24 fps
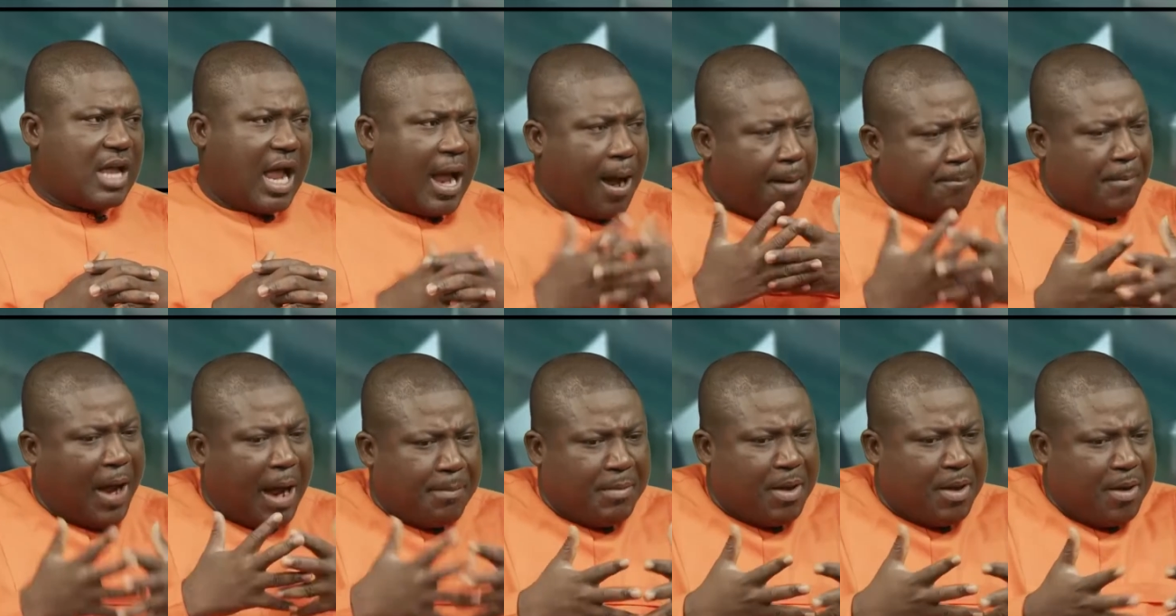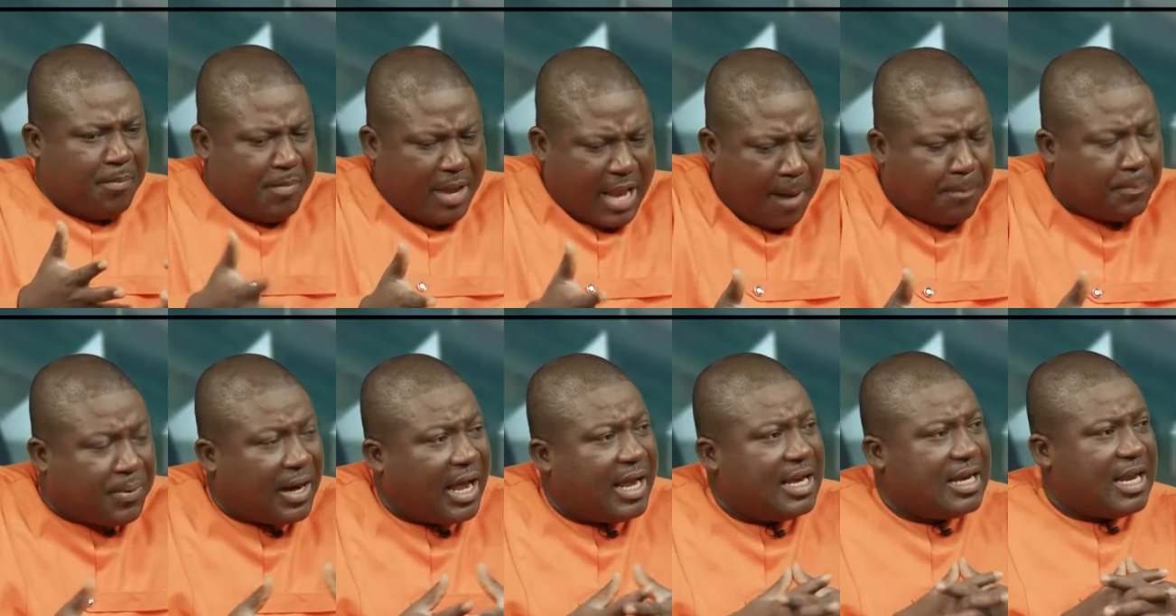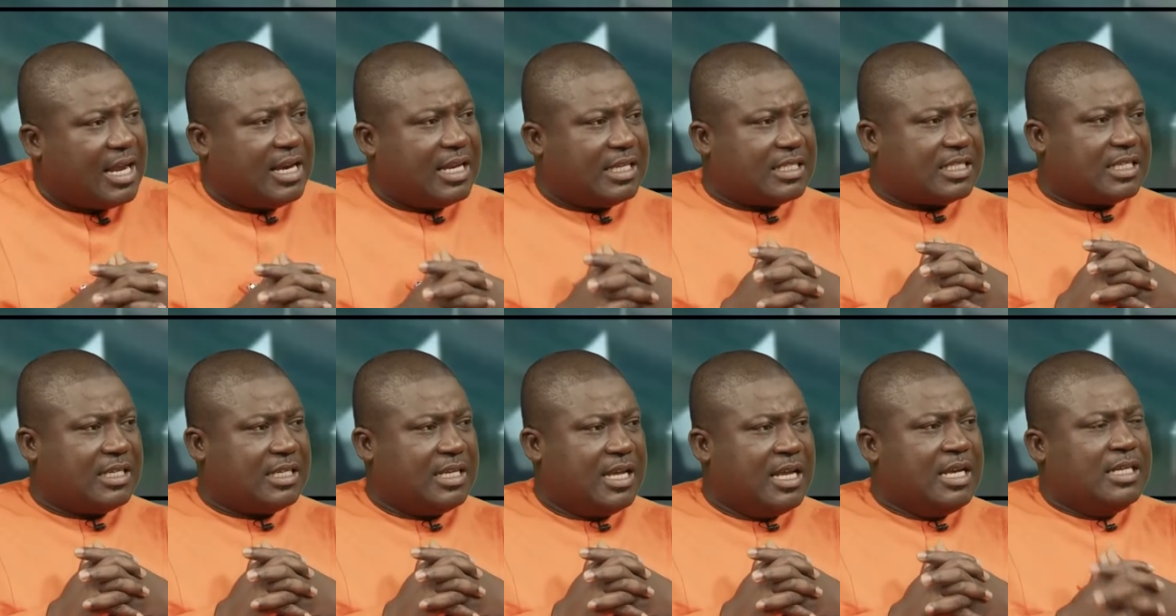I mean, may apply
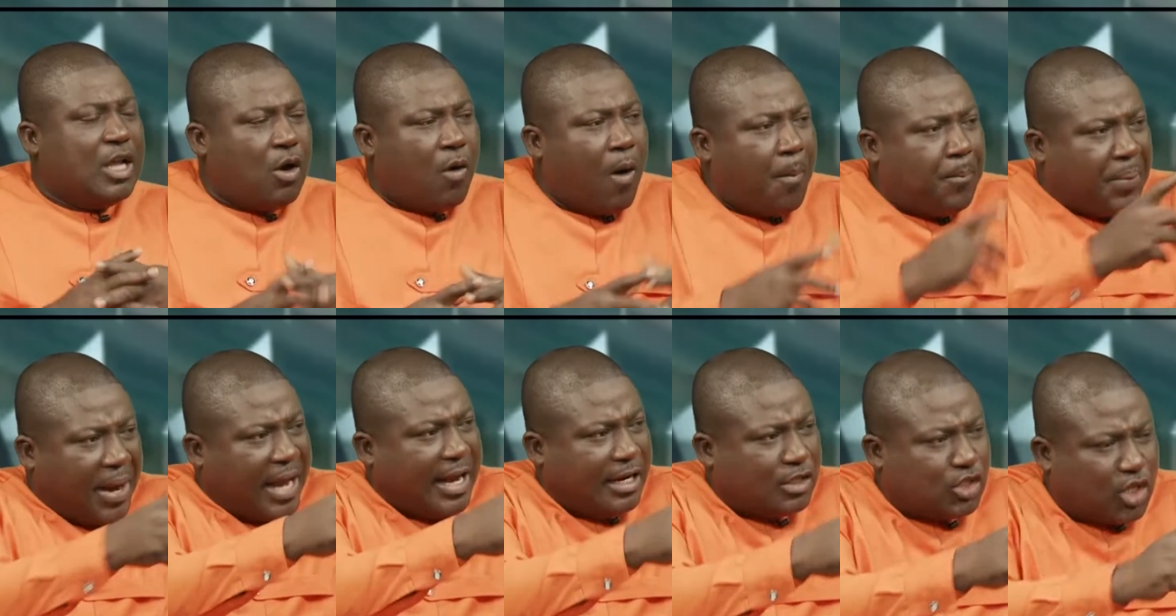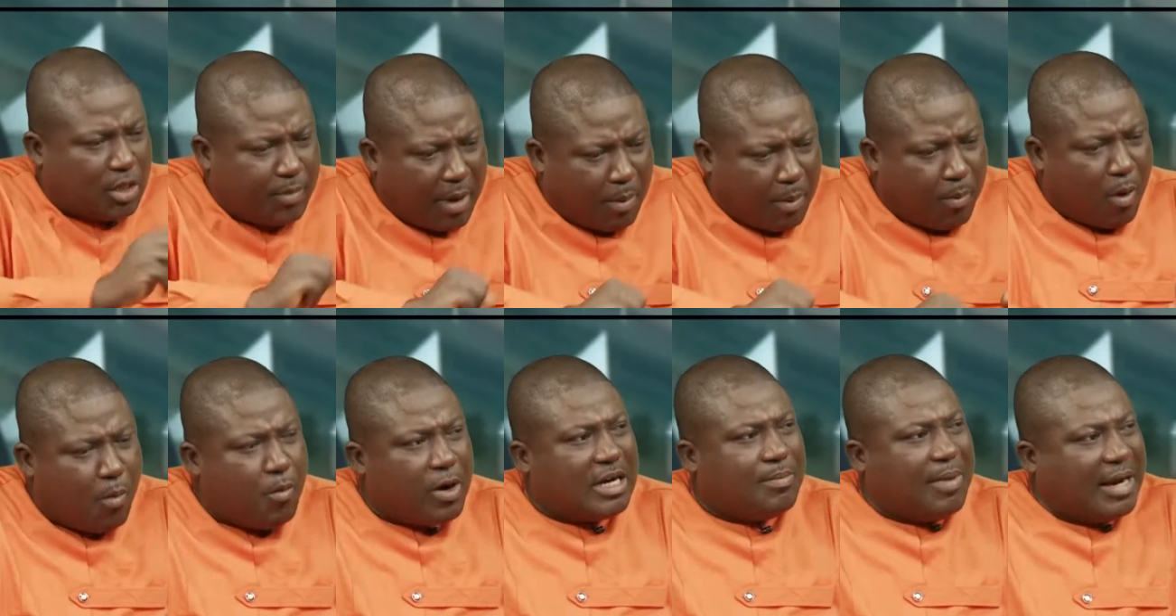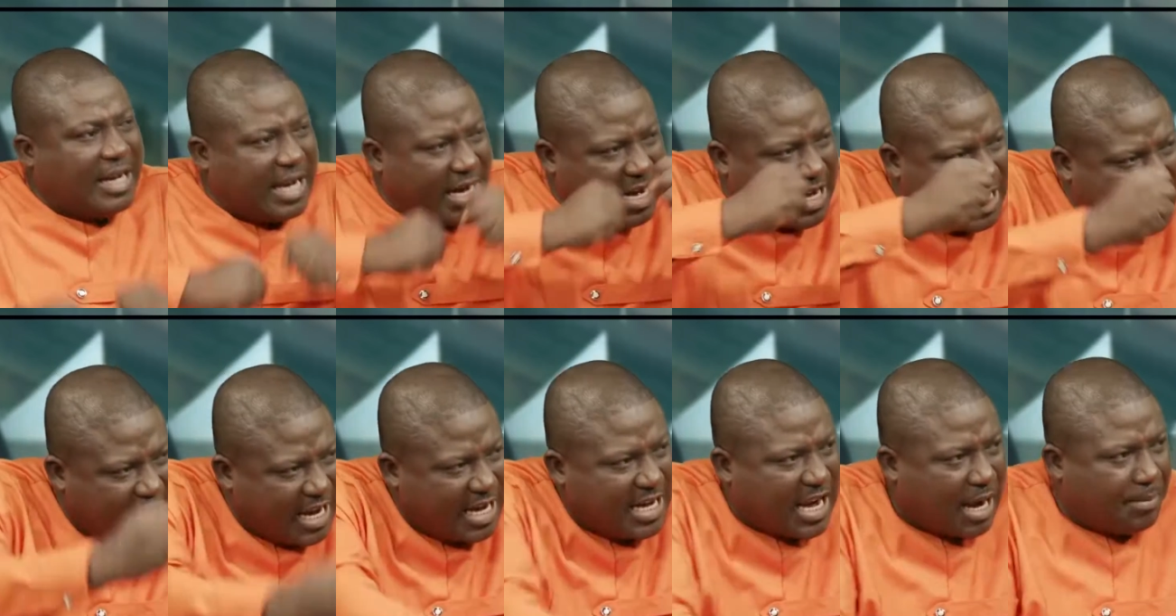knowledge. The pension, my mom, my
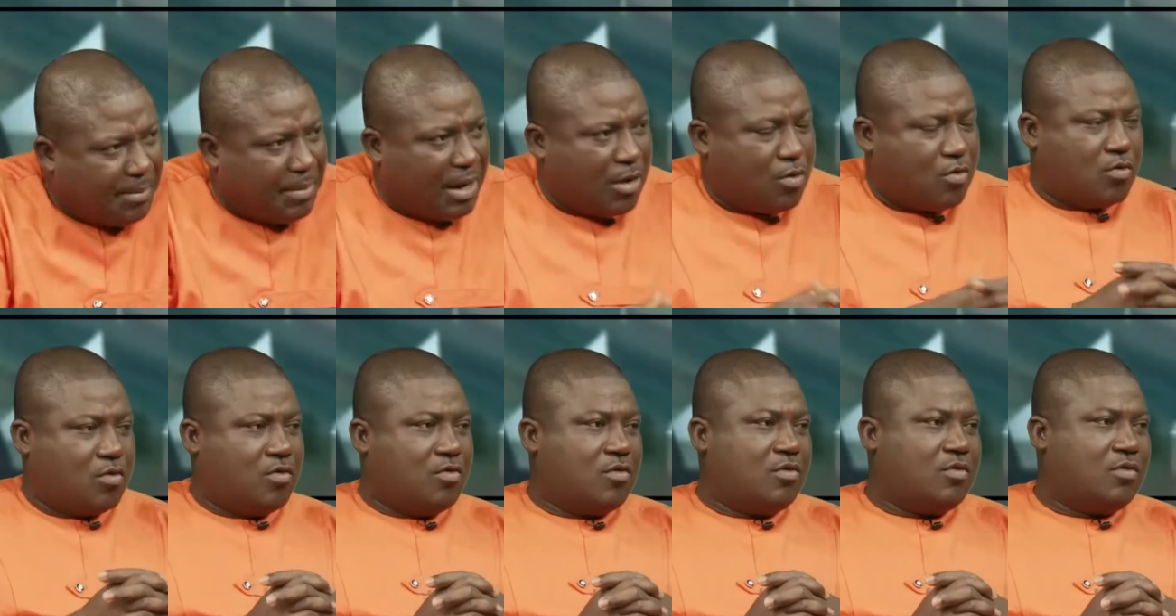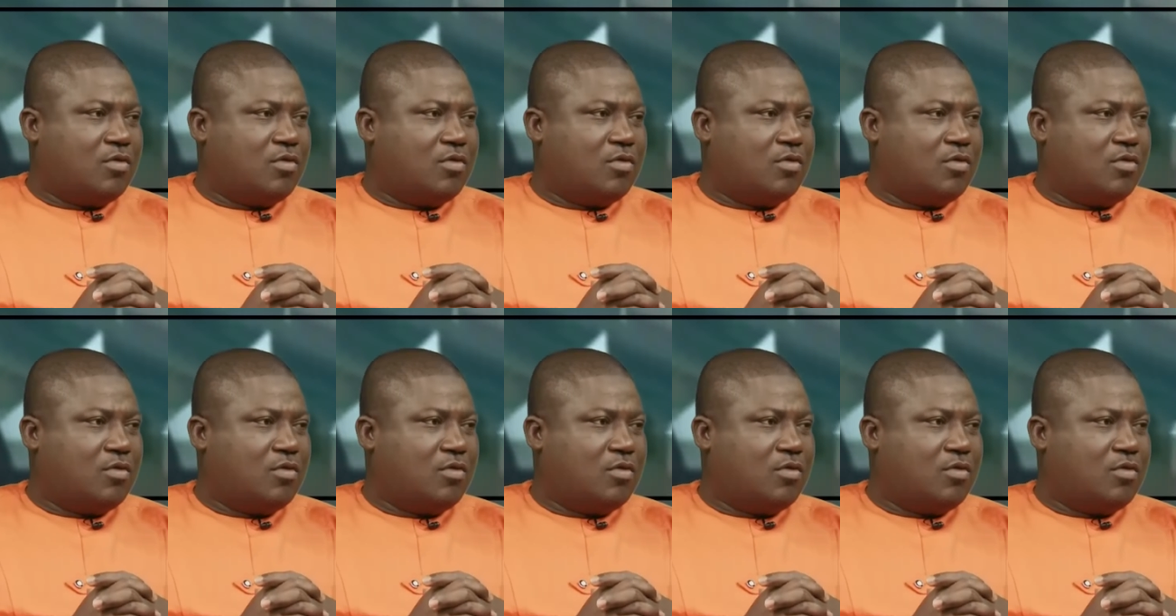year, the man.